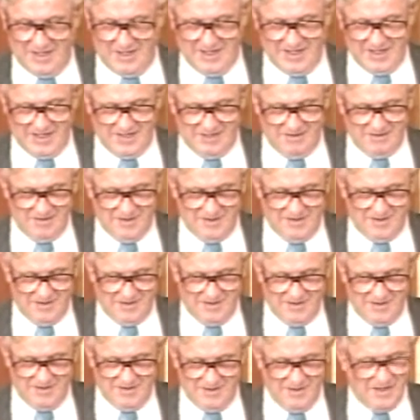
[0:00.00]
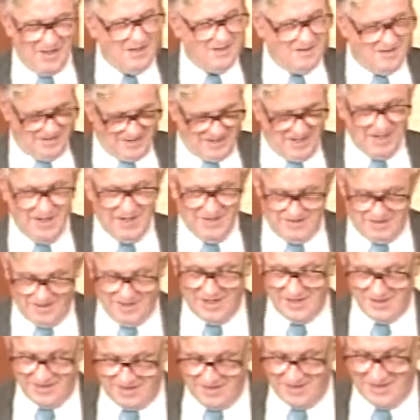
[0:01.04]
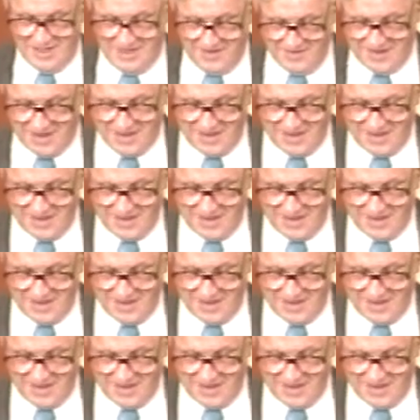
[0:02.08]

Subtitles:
And I still have a